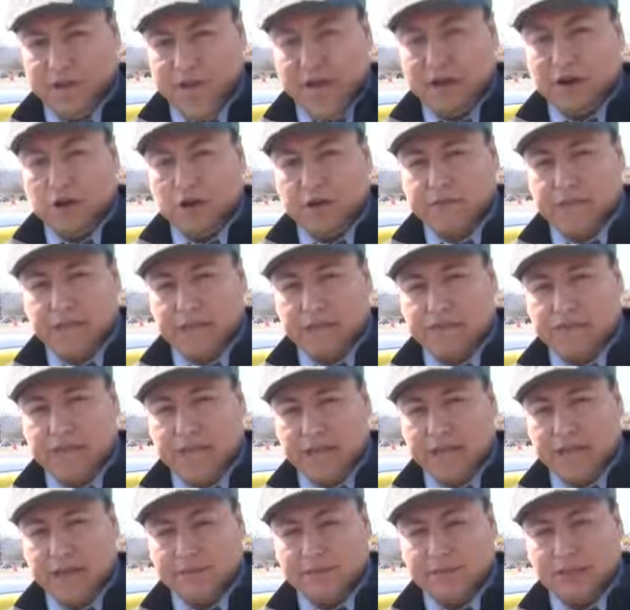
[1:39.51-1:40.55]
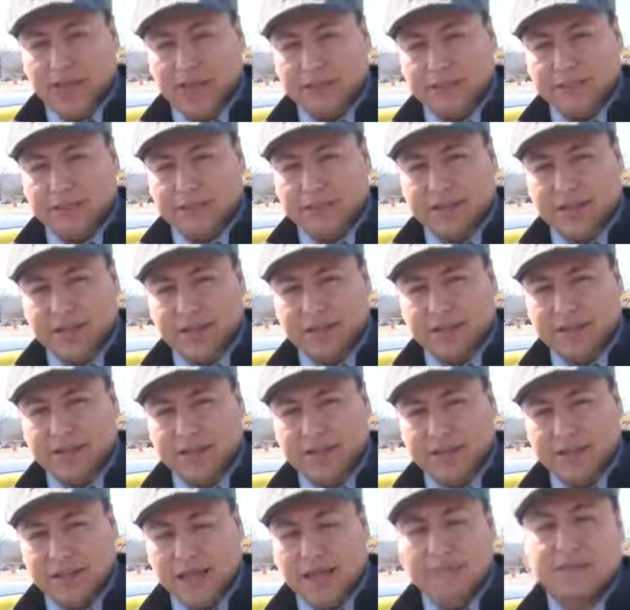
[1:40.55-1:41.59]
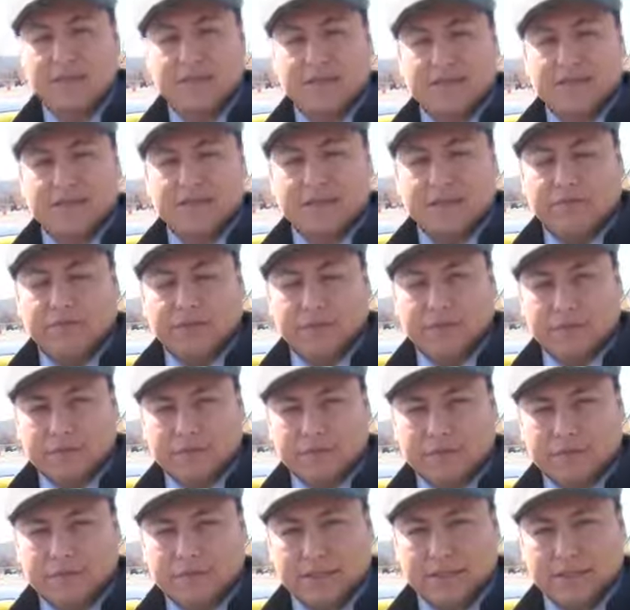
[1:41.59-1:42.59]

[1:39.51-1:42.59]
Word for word: At RFK Stadium, John Gonzalez, ABC 7